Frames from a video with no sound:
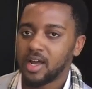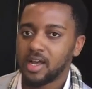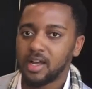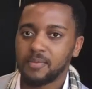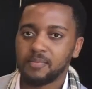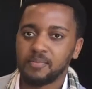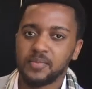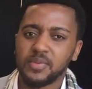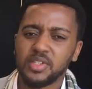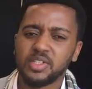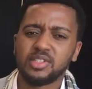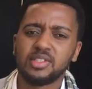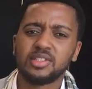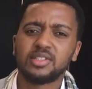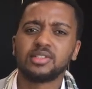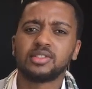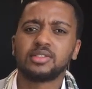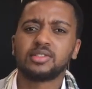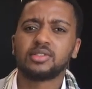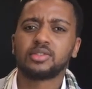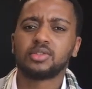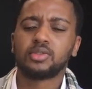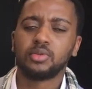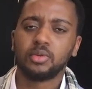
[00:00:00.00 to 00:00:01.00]
Um, this
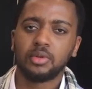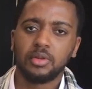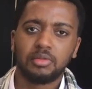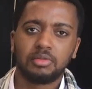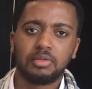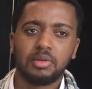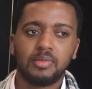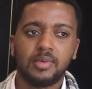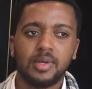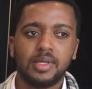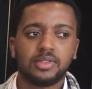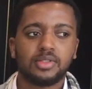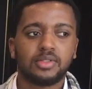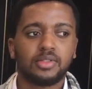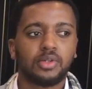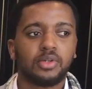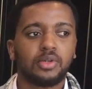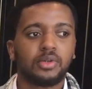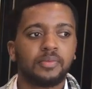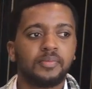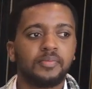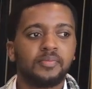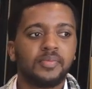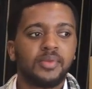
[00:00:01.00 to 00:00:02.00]
is two to three weeks
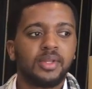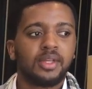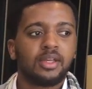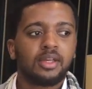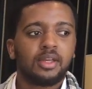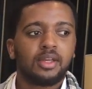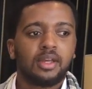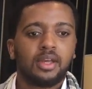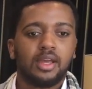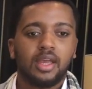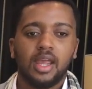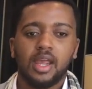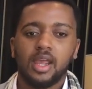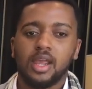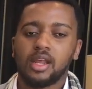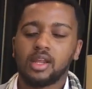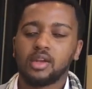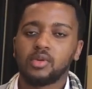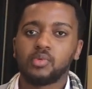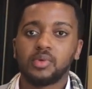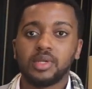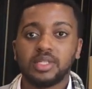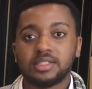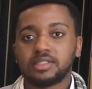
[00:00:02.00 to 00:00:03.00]
ago
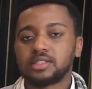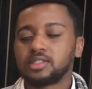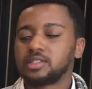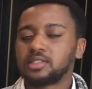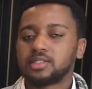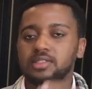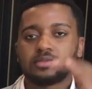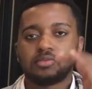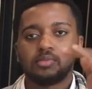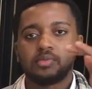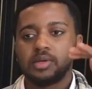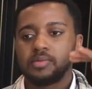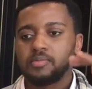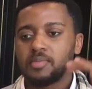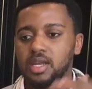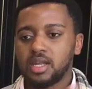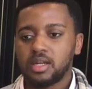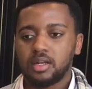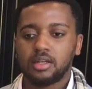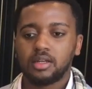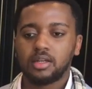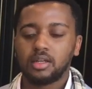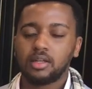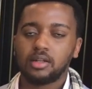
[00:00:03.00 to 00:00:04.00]
and we just we
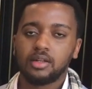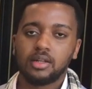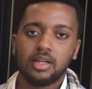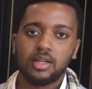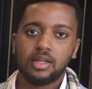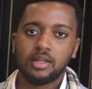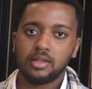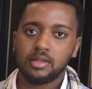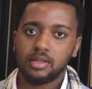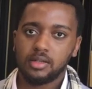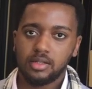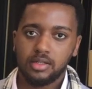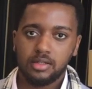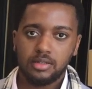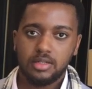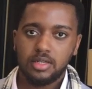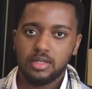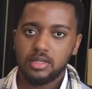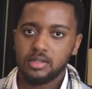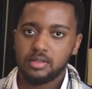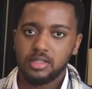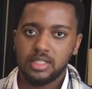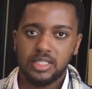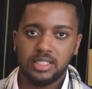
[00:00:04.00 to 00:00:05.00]
made a,
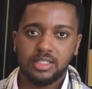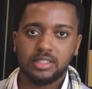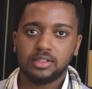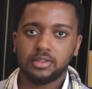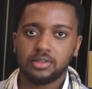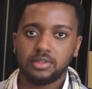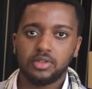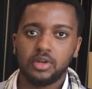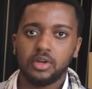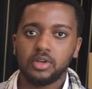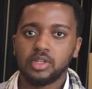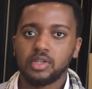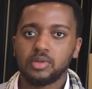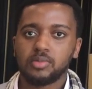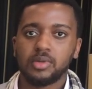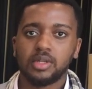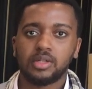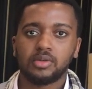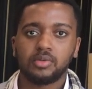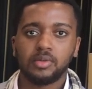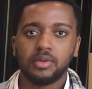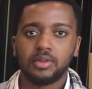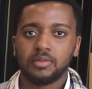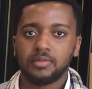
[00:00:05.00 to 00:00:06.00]
a, a detailed
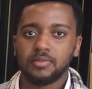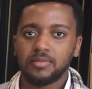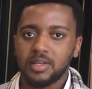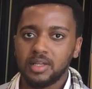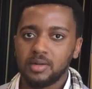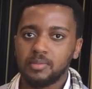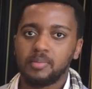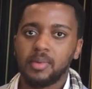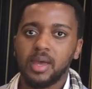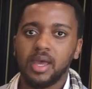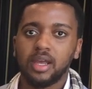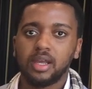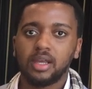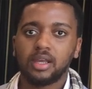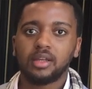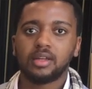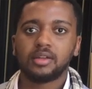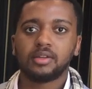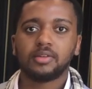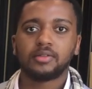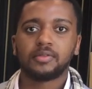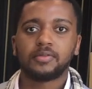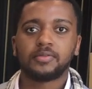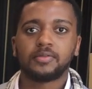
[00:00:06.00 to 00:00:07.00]
document with
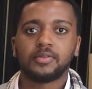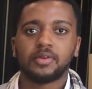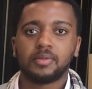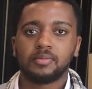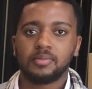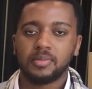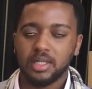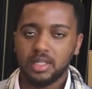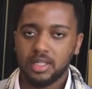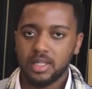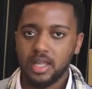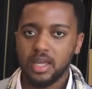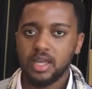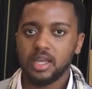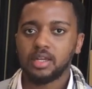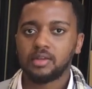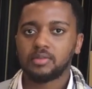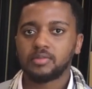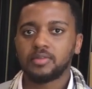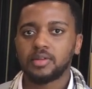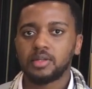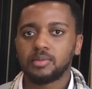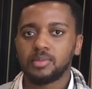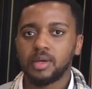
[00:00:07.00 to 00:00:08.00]
feedback from the
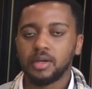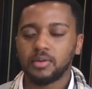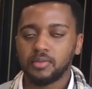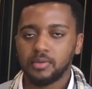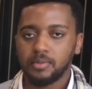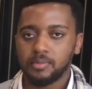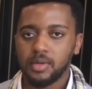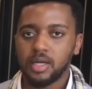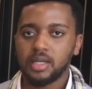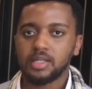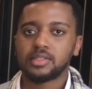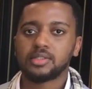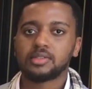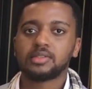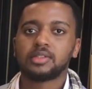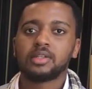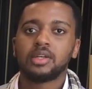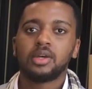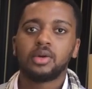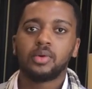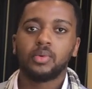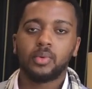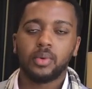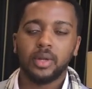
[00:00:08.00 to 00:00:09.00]
client, feedback from
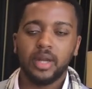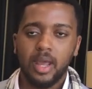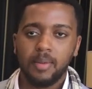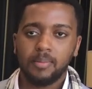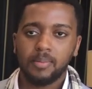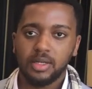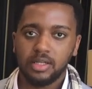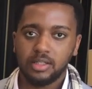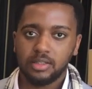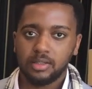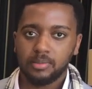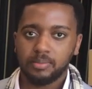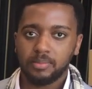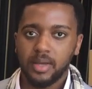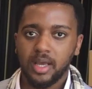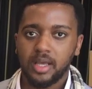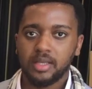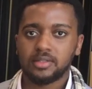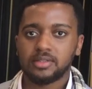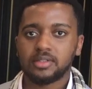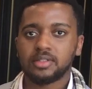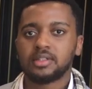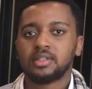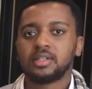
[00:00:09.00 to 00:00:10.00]
us, what happened in the
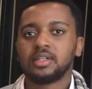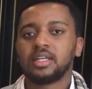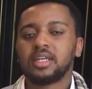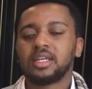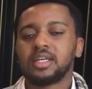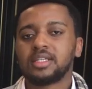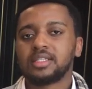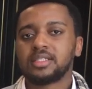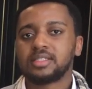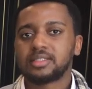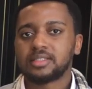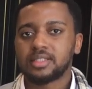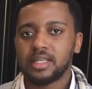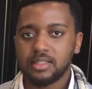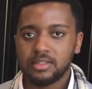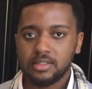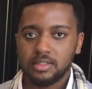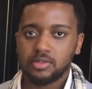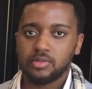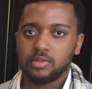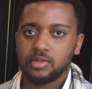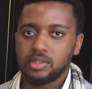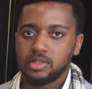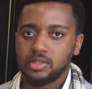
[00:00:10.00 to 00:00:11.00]
past,
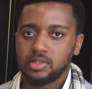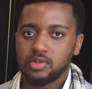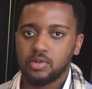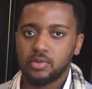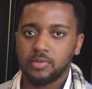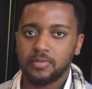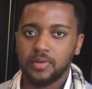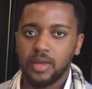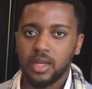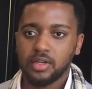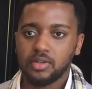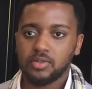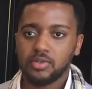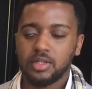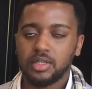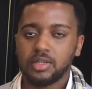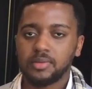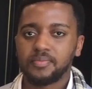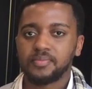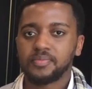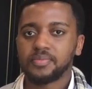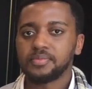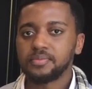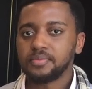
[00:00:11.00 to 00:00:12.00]
sent it to this new
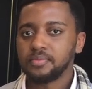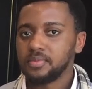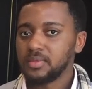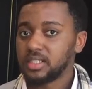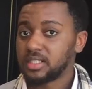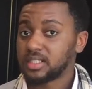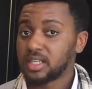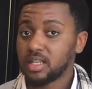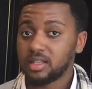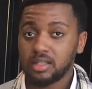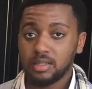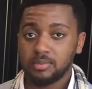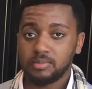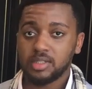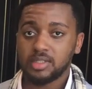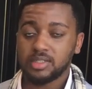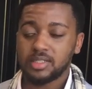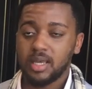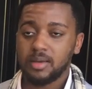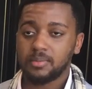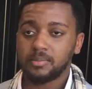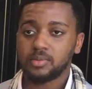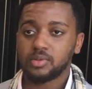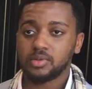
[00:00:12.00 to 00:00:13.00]
factory, sent them
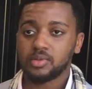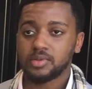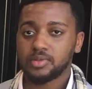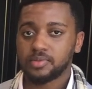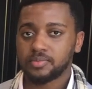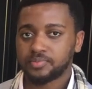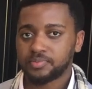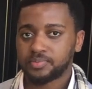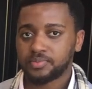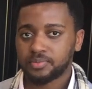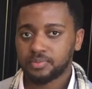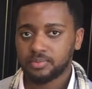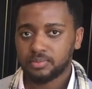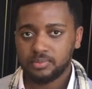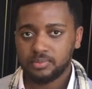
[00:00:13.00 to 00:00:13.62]
the samples,